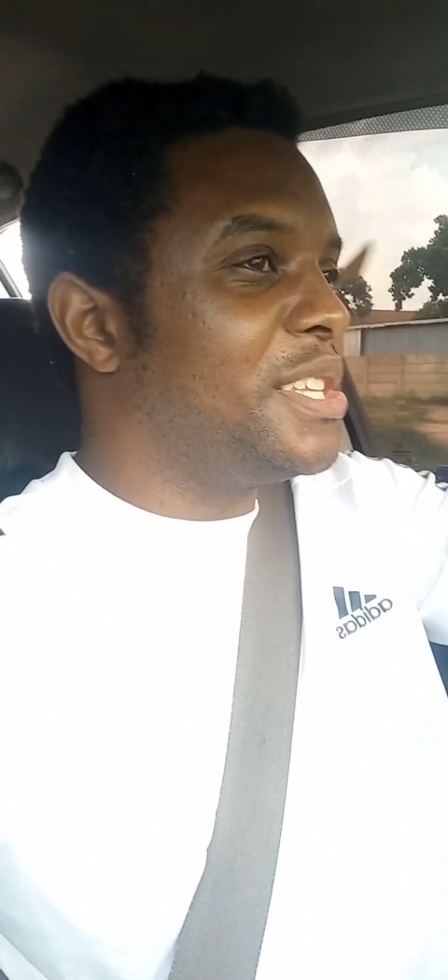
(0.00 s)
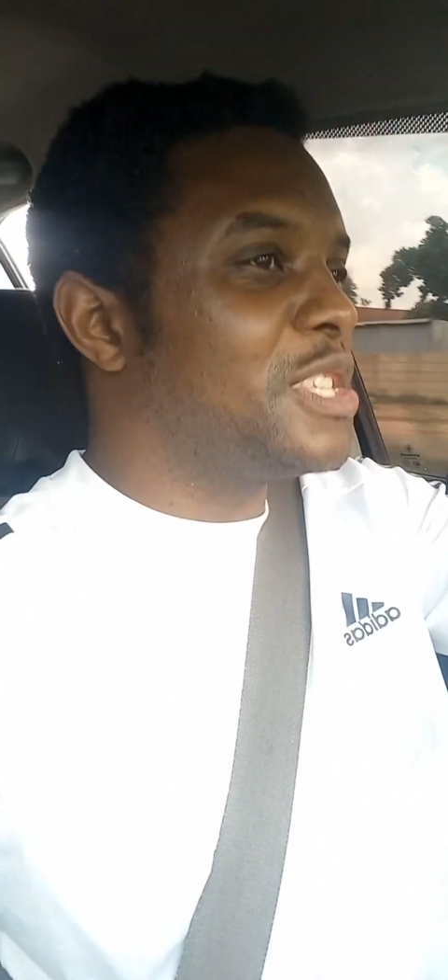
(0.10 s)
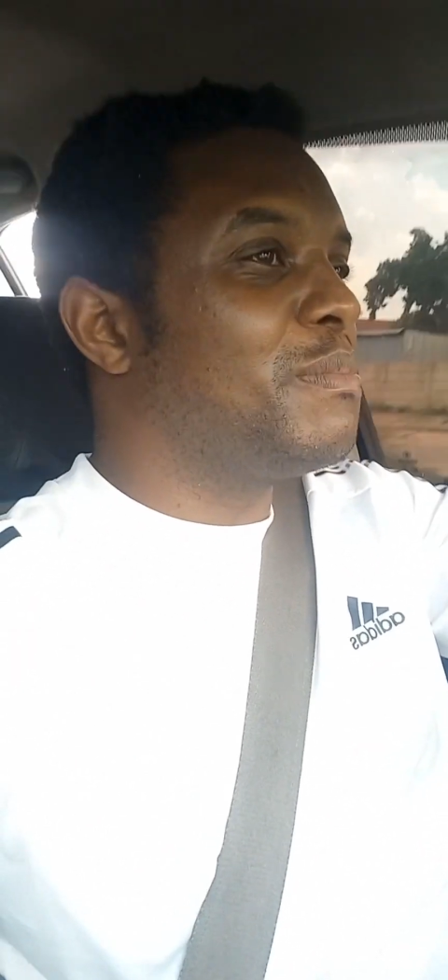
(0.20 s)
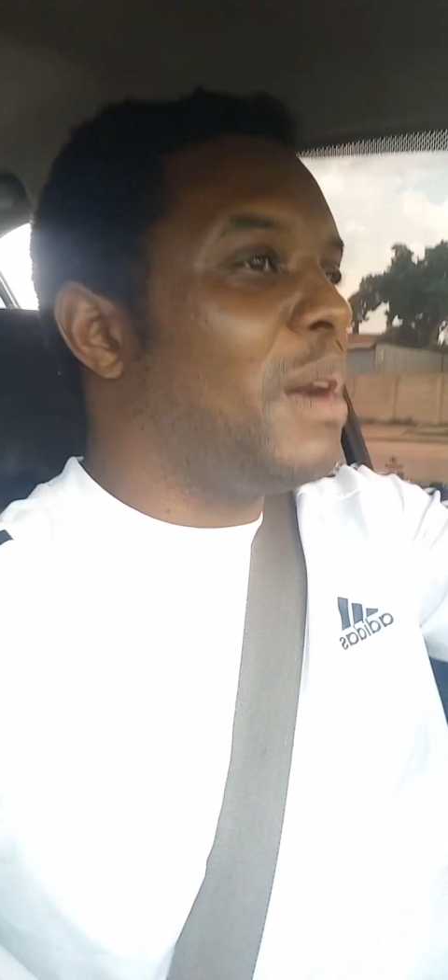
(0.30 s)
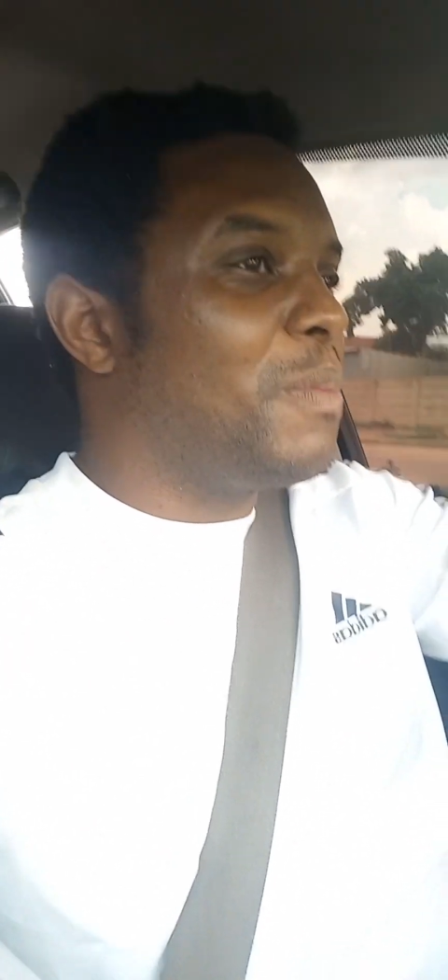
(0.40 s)
In
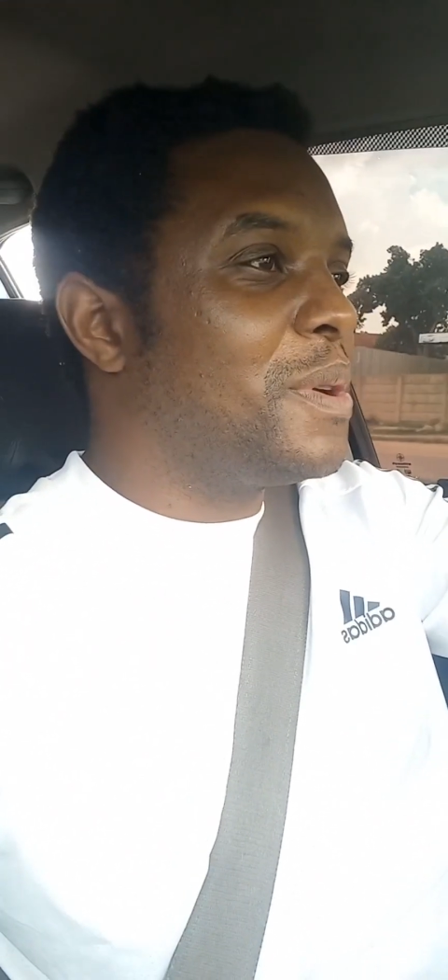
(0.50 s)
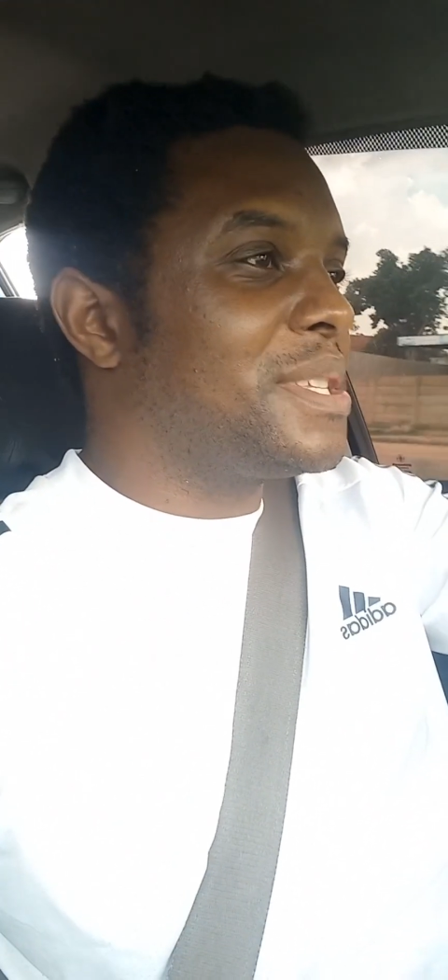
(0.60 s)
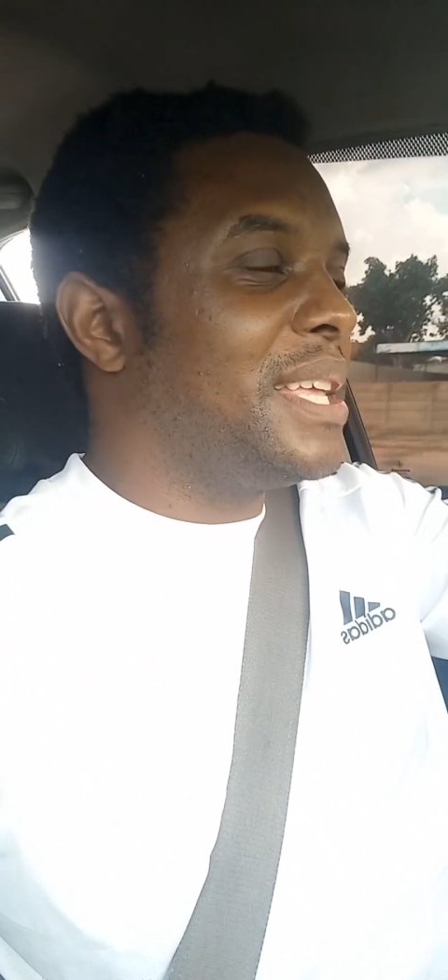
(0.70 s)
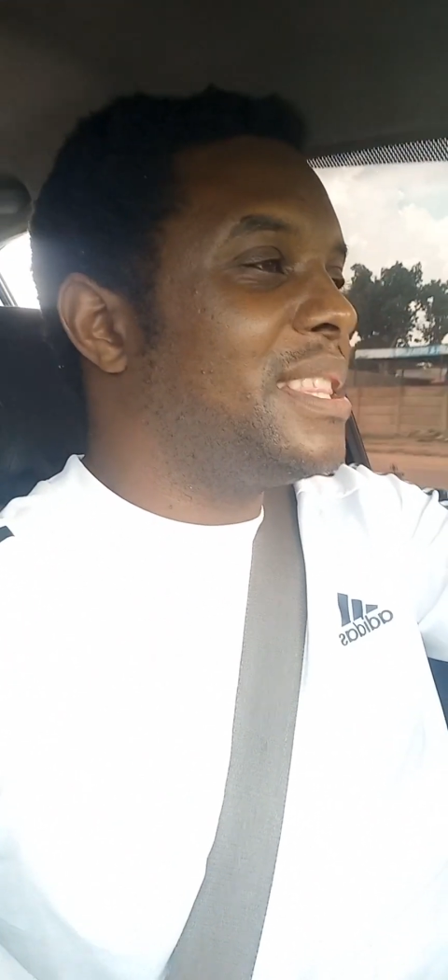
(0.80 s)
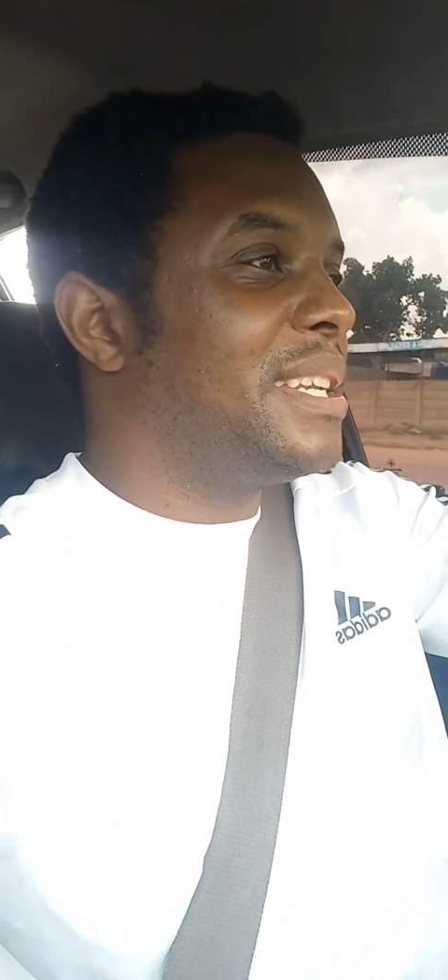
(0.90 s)
Zimbabwe,
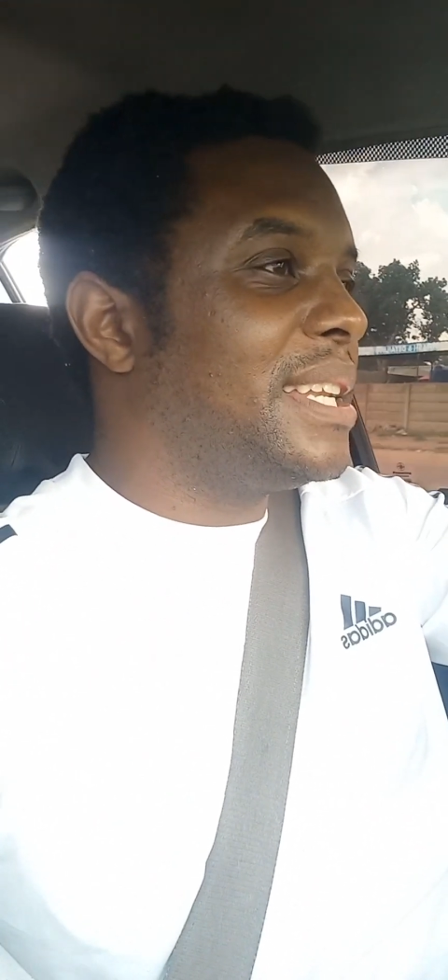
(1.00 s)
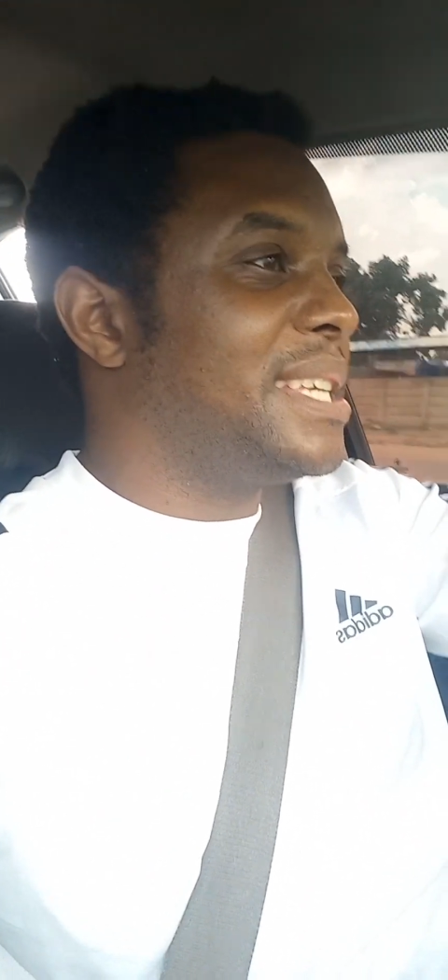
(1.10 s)
say 30